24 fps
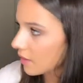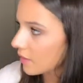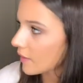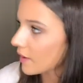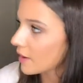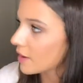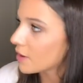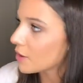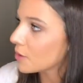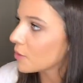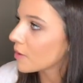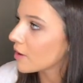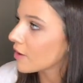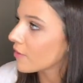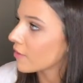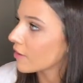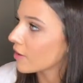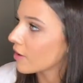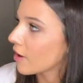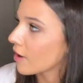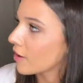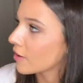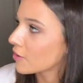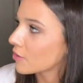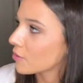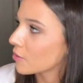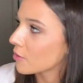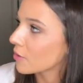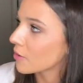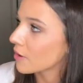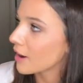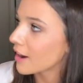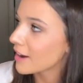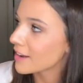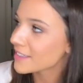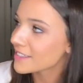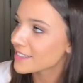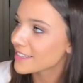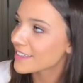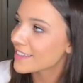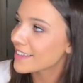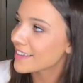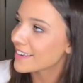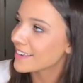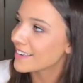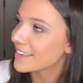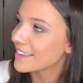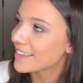they do have a contour. I said
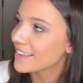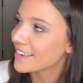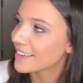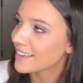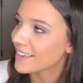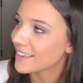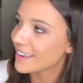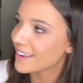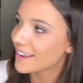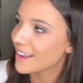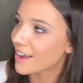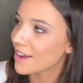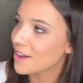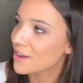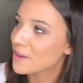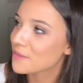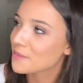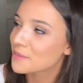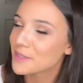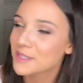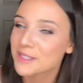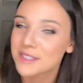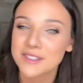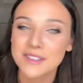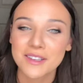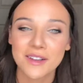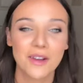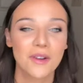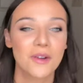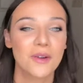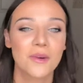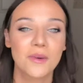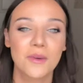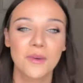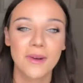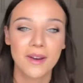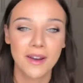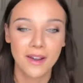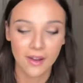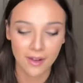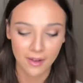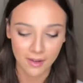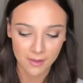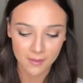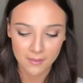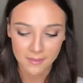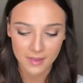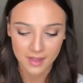they didn't. I am so
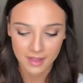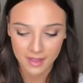dumb.